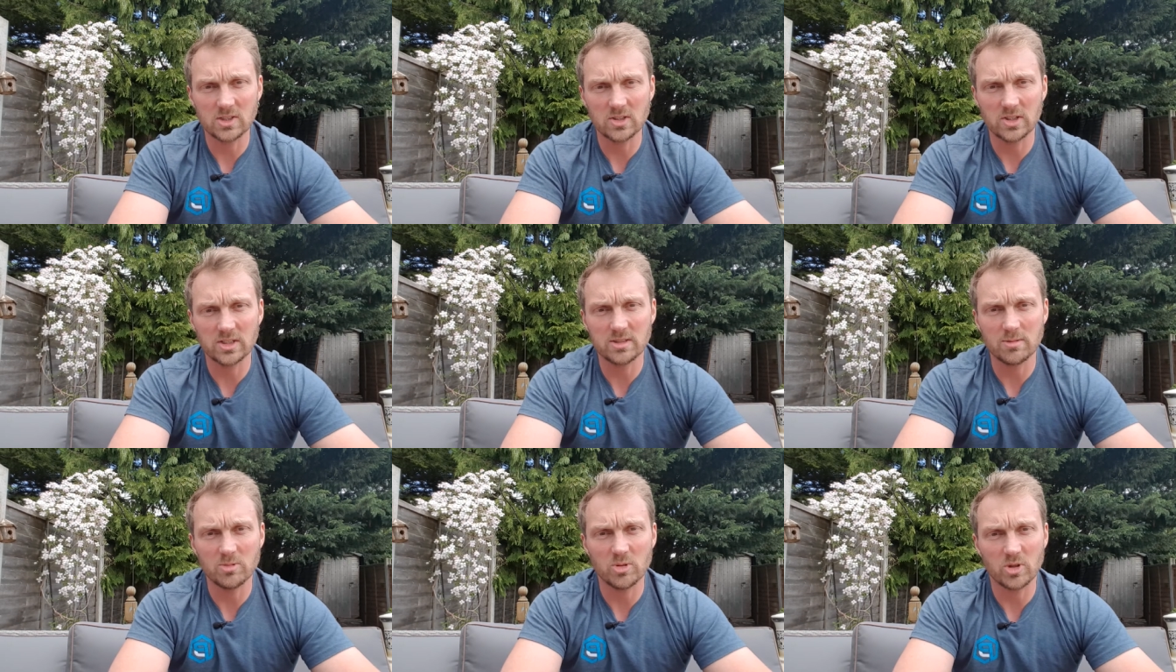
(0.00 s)

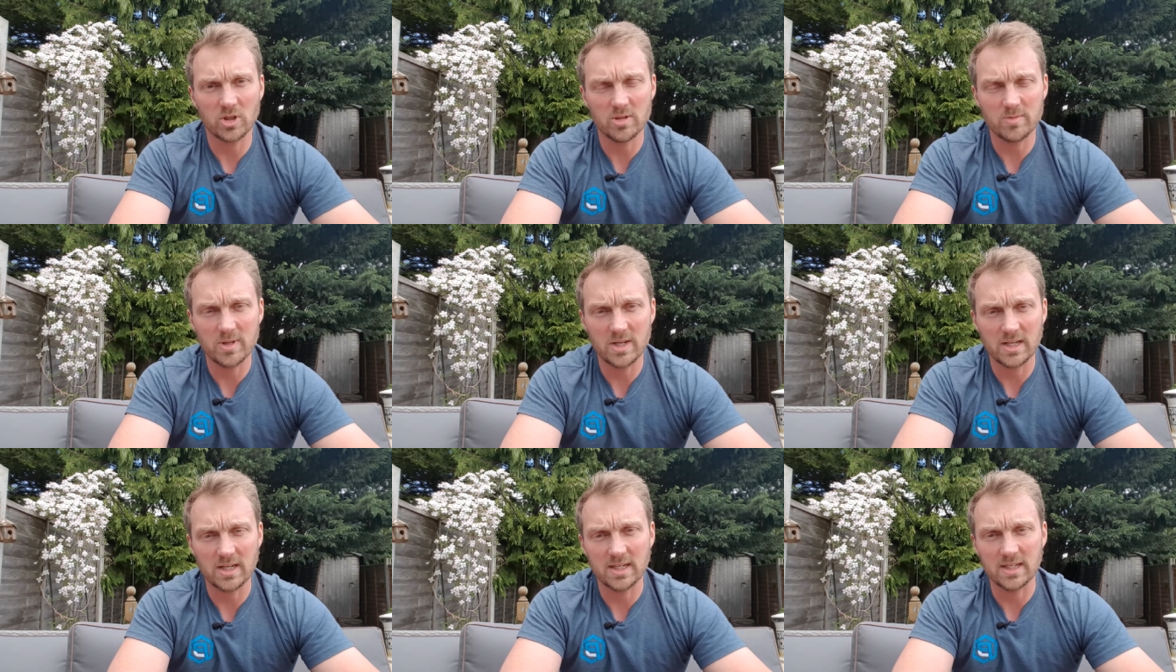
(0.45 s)
science. I'm not going
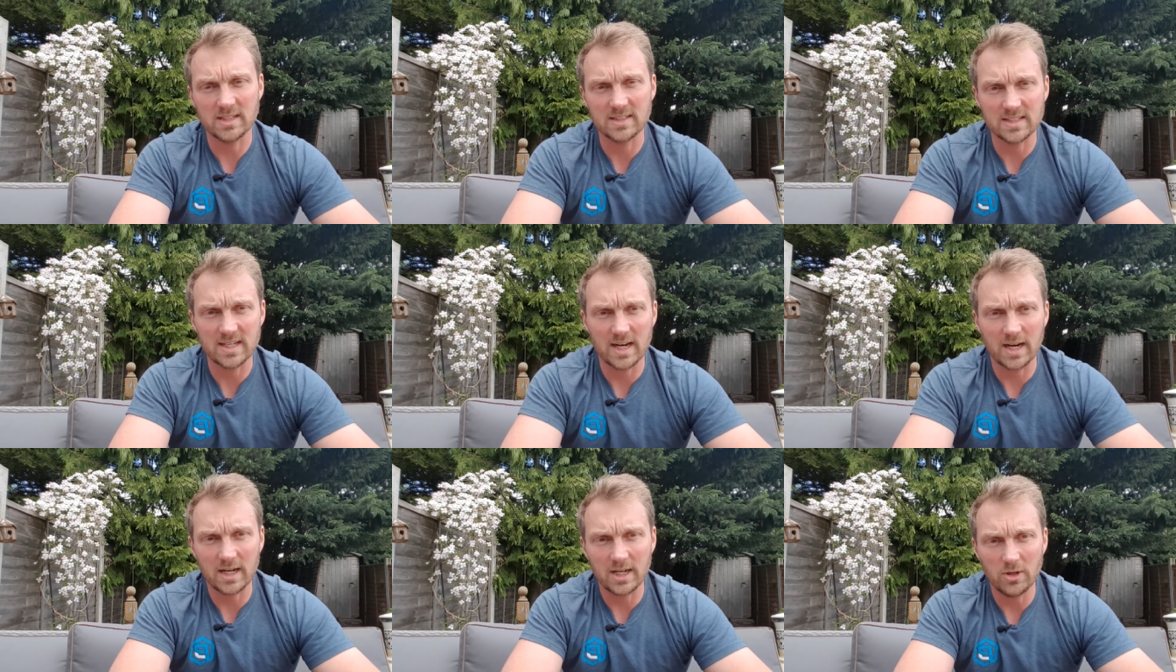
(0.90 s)
to be
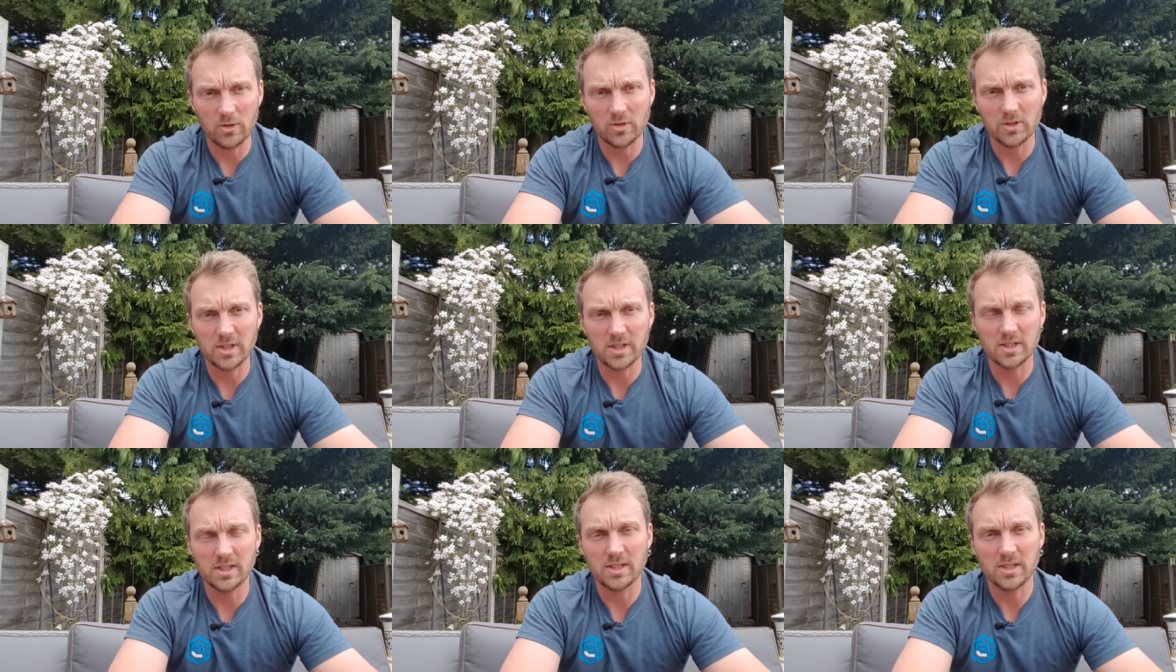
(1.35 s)
exactly on
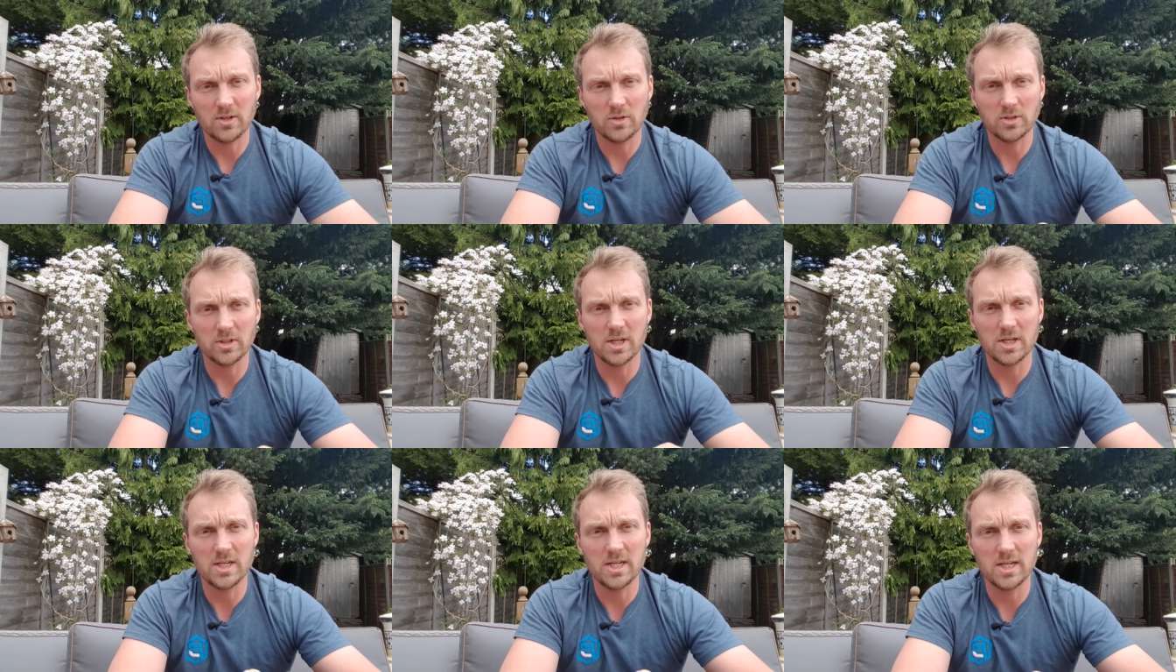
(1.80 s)

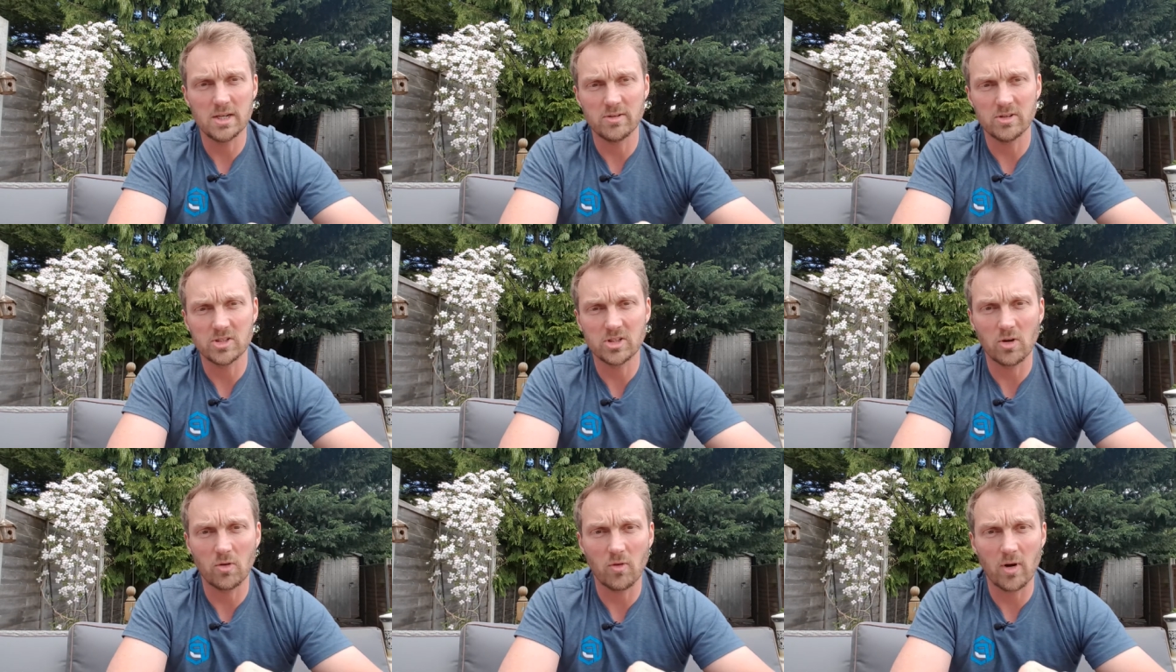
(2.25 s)
the
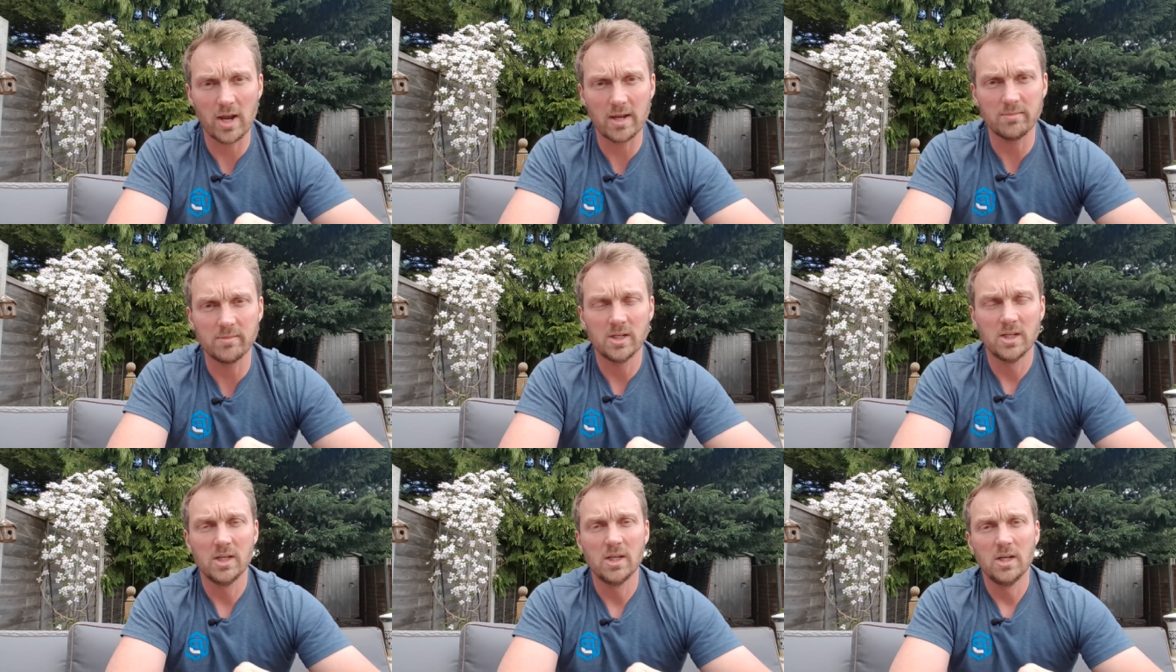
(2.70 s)
nearest gram,